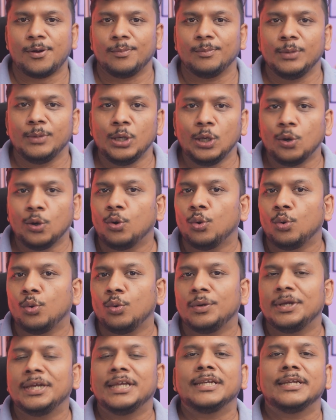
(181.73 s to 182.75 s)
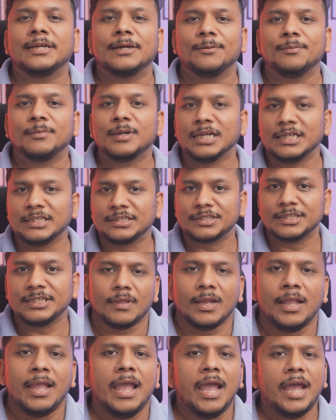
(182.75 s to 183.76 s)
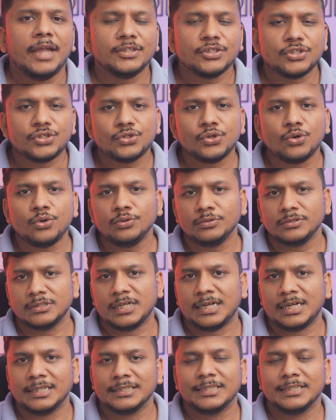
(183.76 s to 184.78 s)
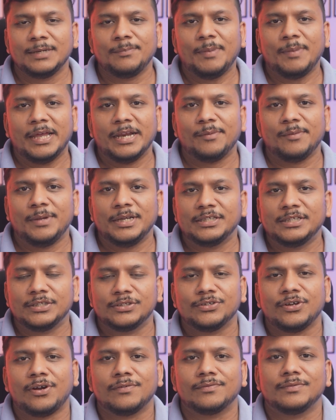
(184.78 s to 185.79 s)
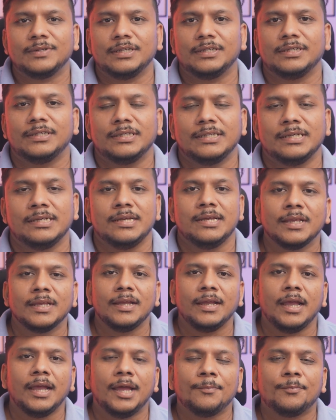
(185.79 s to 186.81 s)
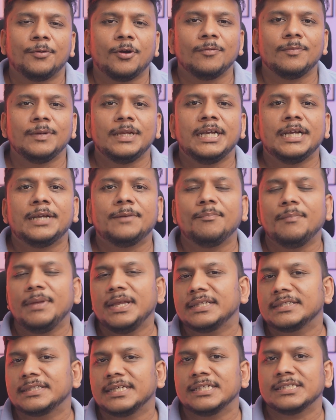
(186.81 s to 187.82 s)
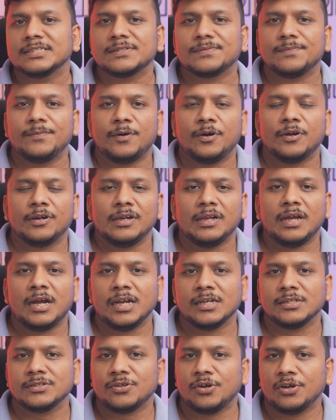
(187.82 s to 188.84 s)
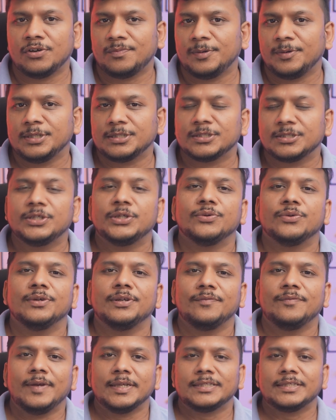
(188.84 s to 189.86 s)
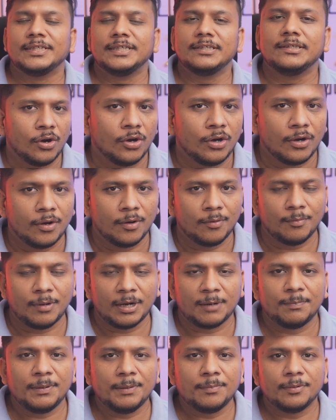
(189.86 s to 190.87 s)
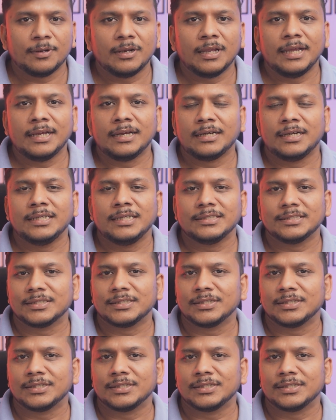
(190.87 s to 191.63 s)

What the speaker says: low income country, and so the other parametric software. And probably it makes sense for large corporation to invest in, but people like us